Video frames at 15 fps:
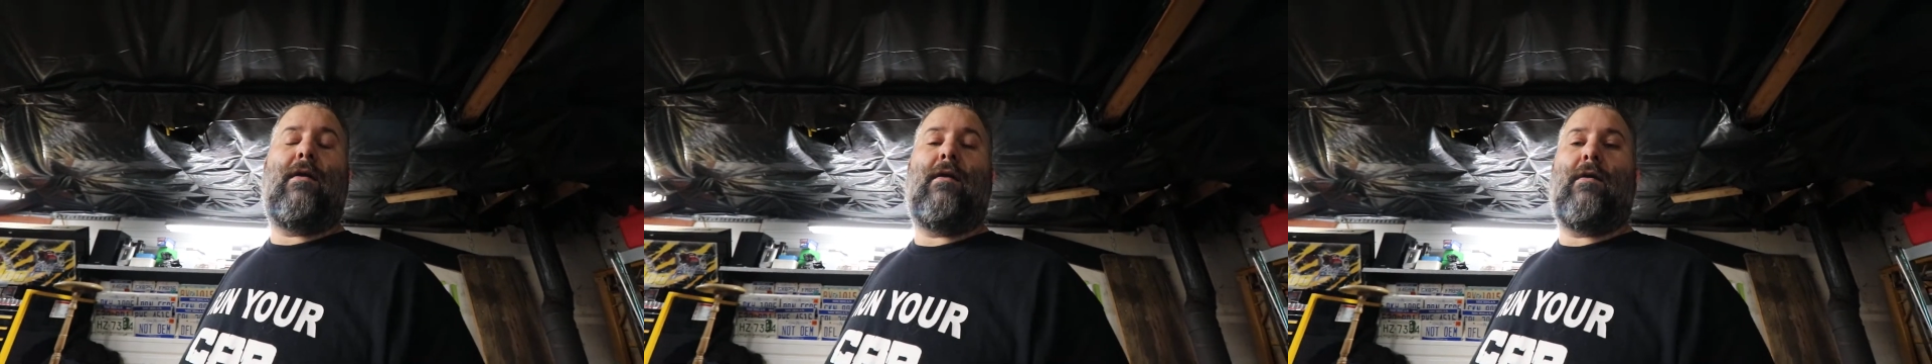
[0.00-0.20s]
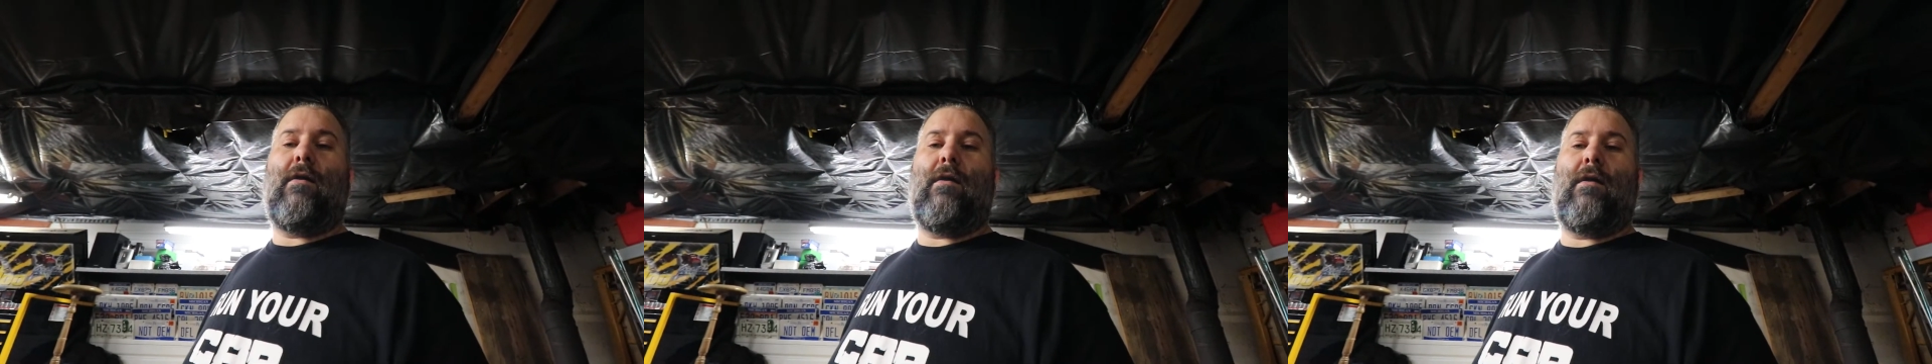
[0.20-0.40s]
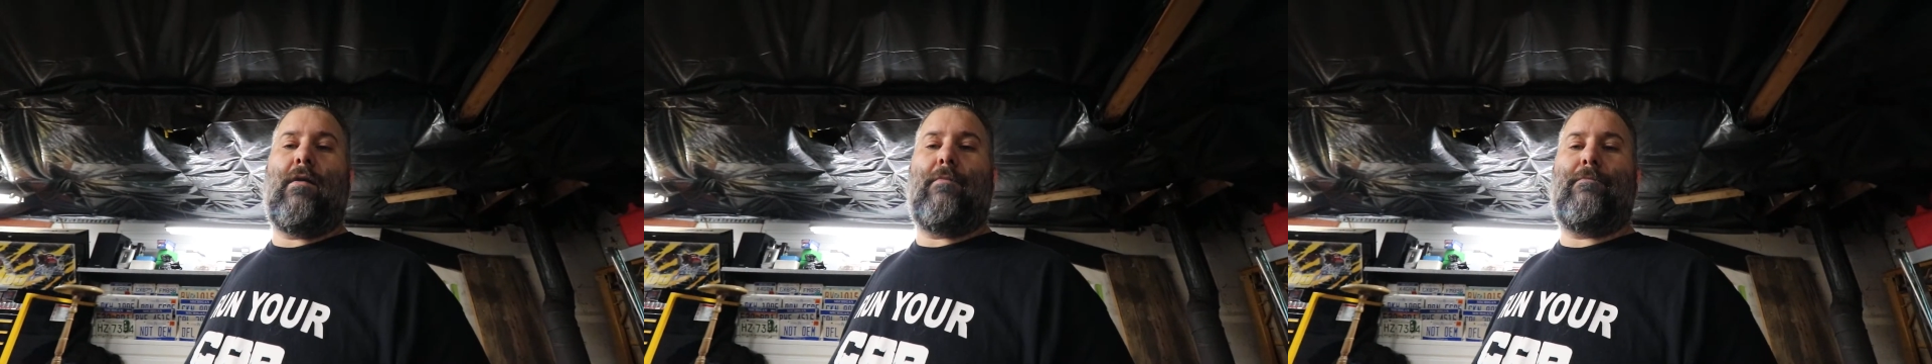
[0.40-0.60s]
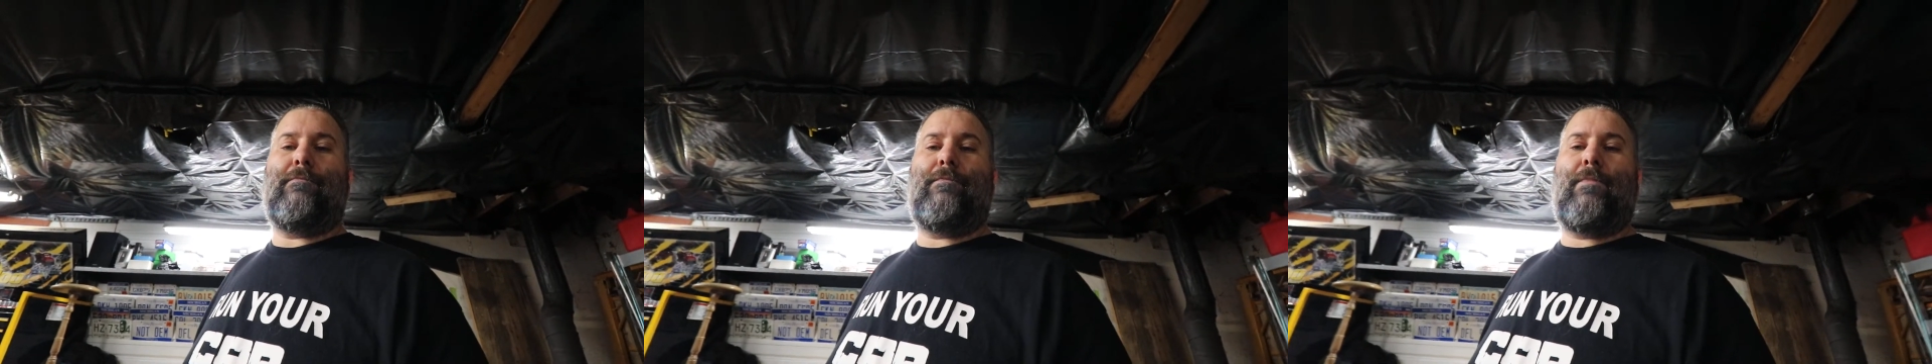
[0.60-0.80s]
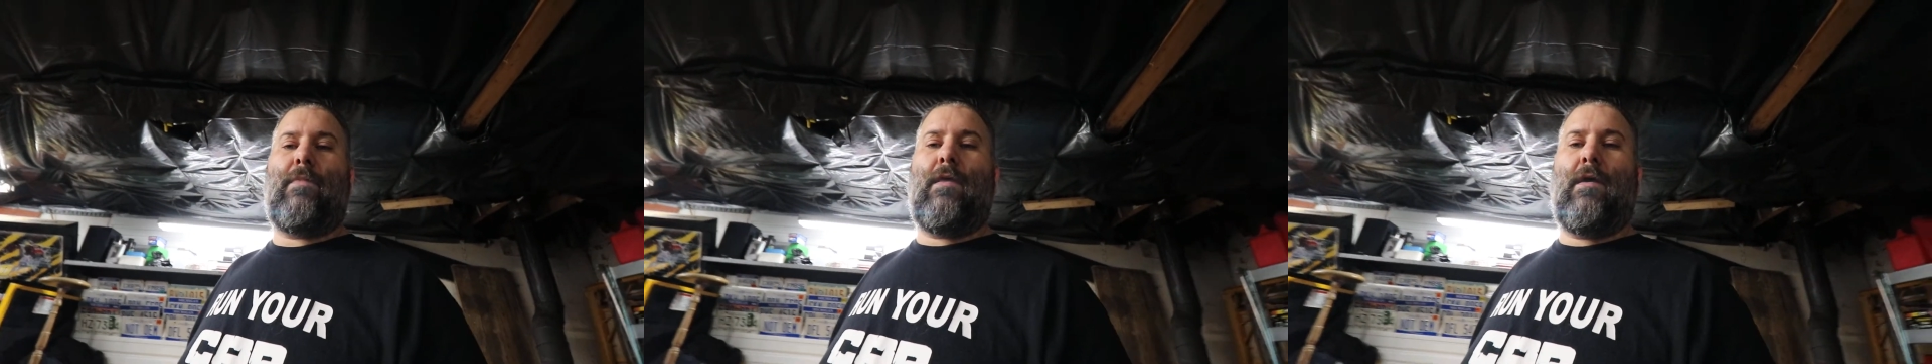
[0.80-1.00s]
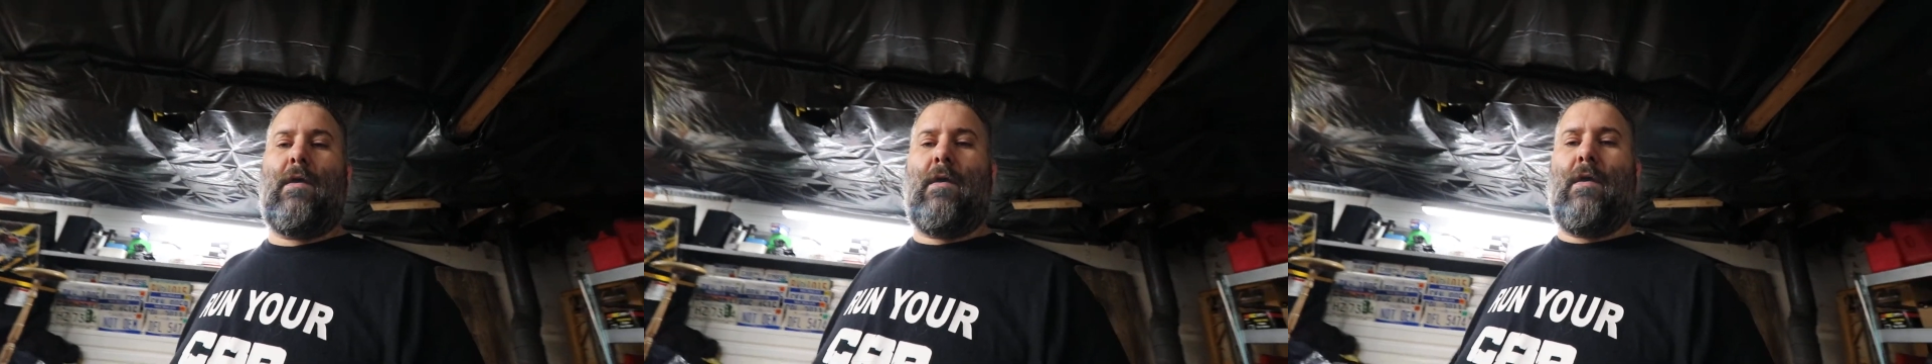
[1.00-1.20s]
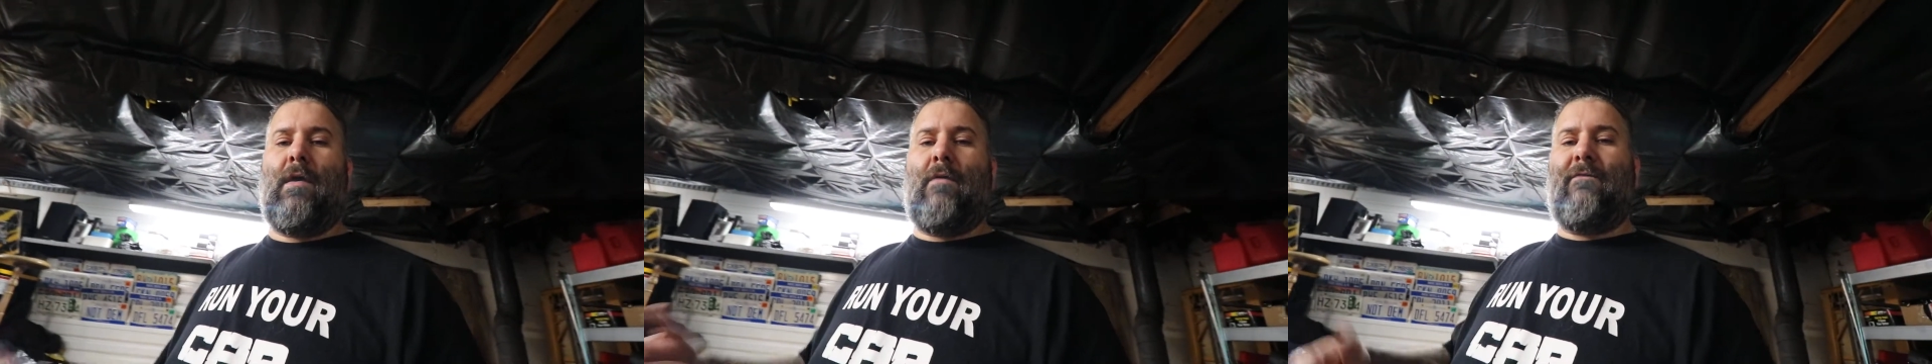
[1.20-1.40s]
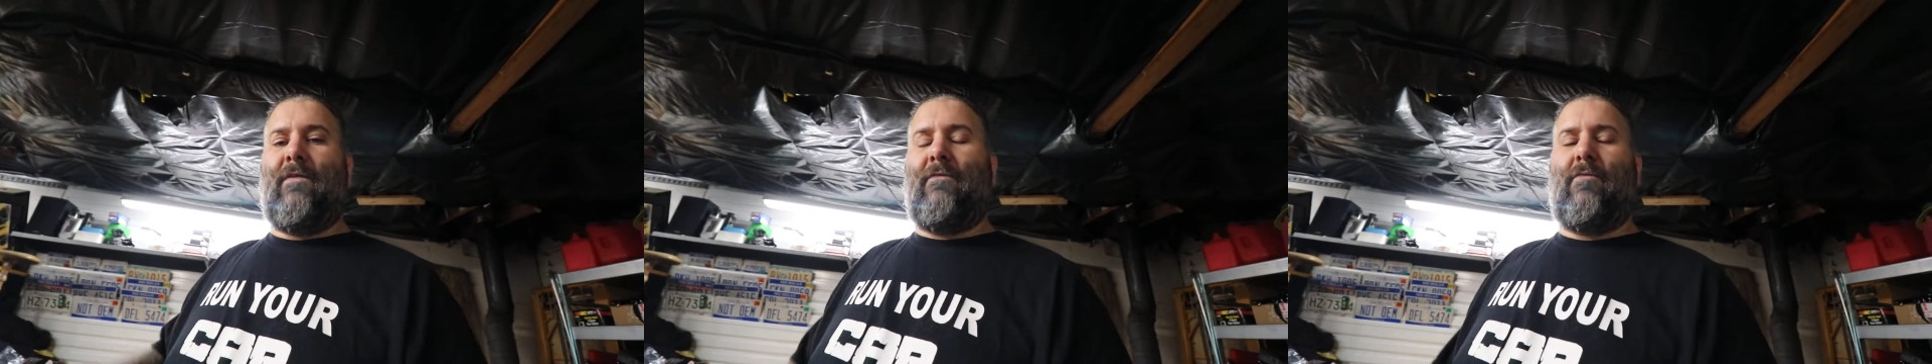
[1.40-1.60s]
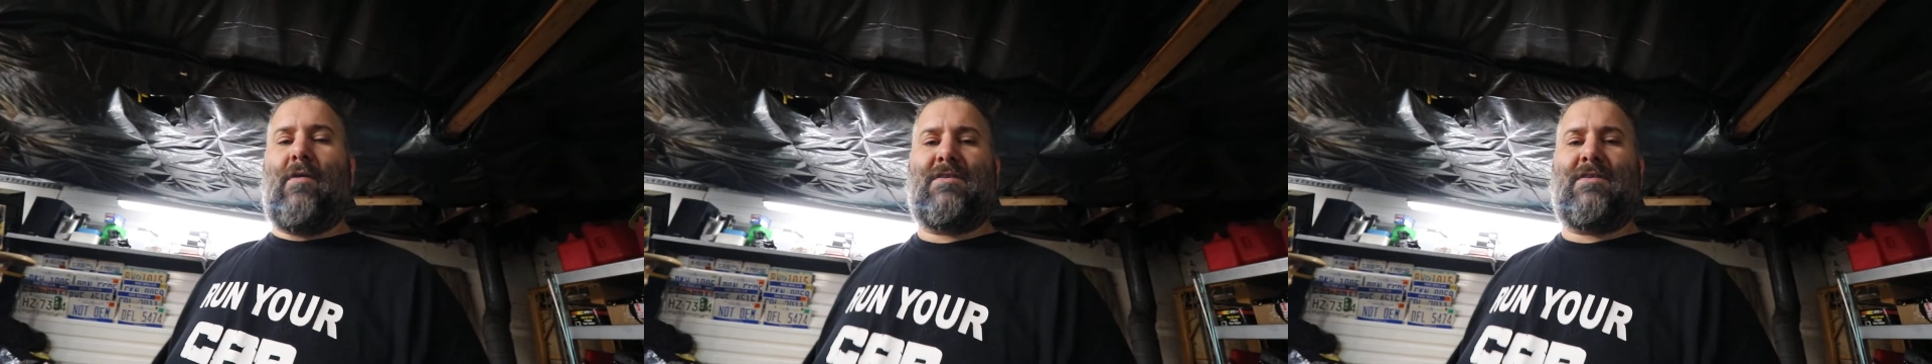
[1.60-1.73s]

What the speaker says: If you haven't